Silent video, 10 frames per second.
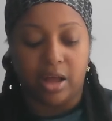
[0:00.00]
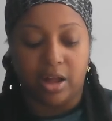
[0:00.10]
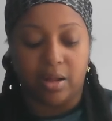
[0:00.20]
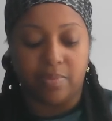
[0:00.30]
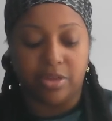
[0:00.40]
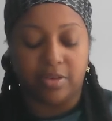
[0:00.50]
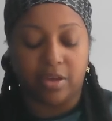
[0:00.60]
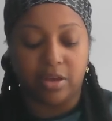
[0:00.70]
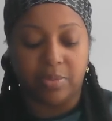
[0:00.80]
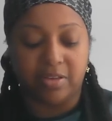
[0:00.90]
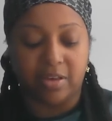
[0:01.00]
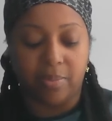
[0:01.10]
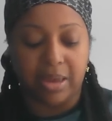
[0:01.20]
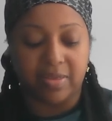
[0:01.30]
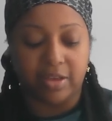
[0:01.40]
Um, this could be
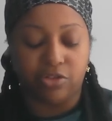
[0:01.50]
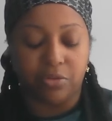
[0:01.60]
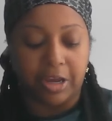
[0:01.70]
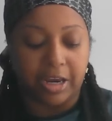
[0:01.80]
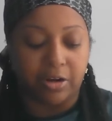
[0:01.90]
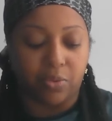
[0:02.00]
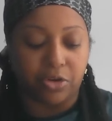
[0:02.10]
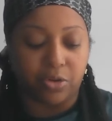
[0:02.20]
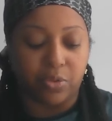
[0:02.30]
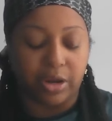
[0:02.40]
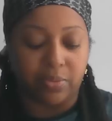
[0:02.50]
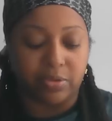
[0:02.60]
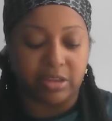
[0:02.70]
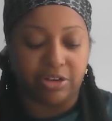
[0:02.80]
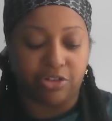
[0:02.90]
somebody that you dated or you were in a
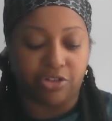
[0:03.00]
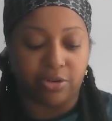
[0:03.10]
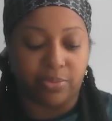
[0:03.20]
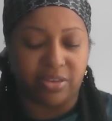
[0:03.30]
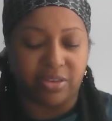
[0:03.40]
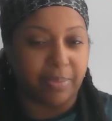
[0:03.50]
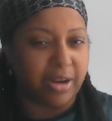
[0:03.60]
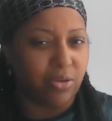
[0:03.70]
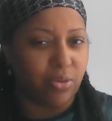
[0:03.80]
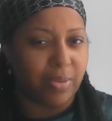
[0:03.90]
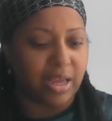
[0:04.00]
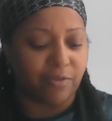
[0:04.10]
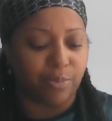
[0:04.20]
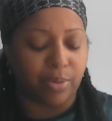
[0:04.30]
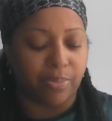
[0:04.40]
relationship with. You may
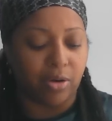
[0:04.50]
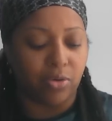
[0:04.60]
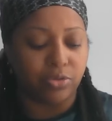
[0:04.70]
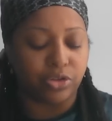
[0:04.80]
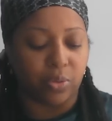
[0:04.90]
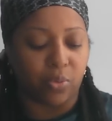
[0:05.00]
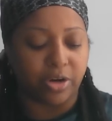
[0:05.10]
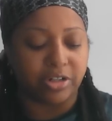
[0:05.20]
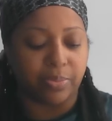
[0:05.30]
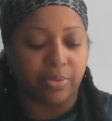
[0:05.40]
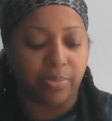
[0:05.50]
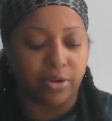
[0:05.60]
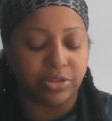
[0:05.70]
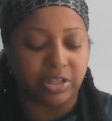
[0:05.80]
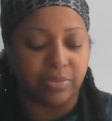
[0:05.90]
have proposed or wanted to
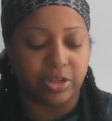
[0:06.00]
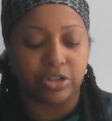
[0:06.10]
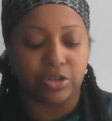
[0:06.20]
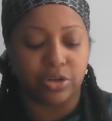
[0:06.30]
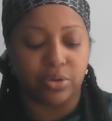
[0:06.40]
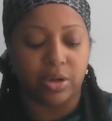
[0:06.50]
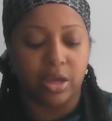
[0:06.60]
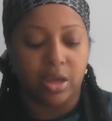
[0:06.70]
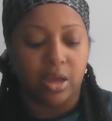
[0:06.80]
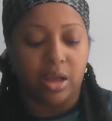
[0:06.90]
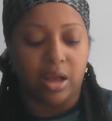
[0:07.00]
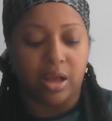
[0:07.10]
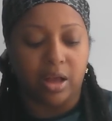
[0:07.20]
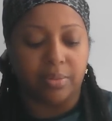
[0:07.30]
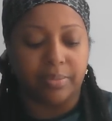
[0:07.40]
propose something to you.
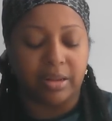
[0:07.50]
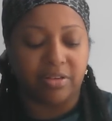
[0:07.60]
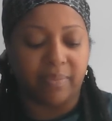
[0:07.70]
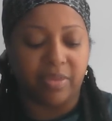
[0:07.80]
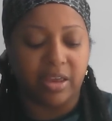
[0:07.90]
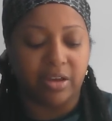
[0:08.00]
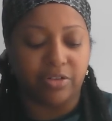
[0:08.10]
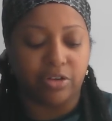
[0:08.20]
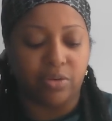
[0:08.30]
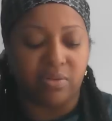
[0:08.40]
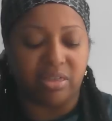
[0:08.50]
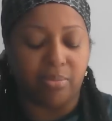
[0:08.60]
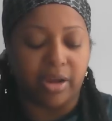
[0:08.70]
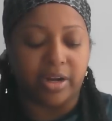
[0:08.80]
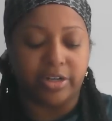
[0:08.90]
Um, something here to do with
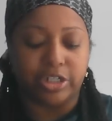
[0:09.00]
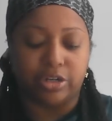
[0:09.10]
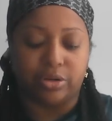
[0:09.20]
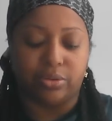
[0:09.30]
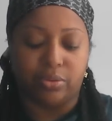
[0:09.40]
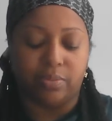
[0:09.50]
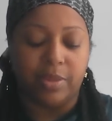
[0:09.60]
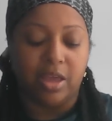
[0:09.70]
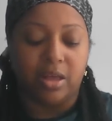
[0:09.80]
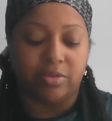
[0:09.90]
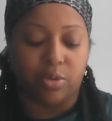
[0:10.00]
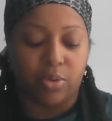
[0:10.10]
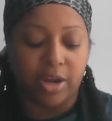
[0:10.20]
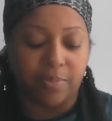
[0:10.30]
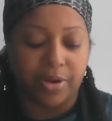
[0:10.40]
money too.
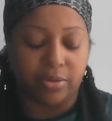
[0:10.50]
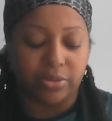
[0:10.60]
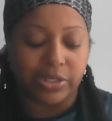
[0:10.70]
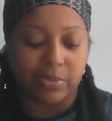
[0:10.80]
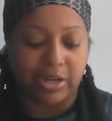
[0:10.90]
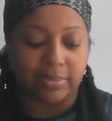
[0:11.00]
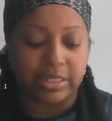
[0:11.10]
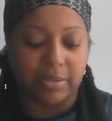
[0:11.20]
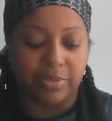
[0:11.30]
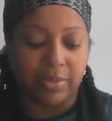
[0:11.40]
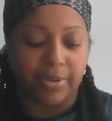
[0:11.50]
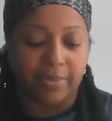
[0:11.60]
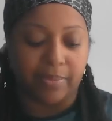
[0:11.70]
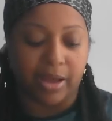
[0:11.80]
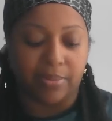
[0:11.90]
Queen of Pentacles sometimes can be a
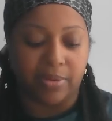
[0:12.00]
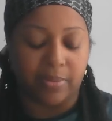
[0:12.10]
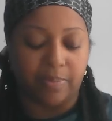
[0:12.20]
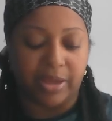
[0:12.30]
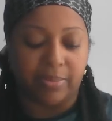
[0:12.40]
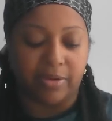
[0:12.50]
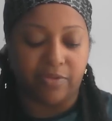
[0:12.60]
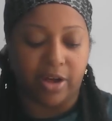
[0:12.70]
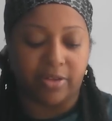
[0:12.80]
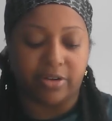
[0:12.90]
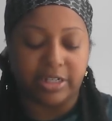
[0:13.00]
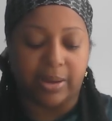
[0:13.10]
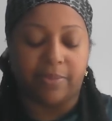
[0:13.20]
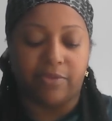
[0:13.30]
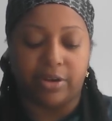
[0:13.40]
baby mama, baby father
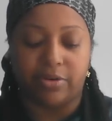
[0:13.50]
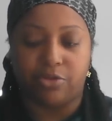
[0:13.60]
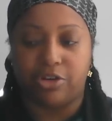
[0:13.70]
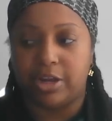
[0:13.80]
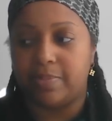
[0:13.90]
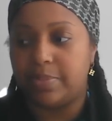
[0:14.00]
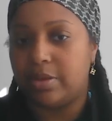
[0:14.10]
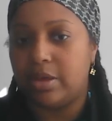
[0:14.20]
type of energy.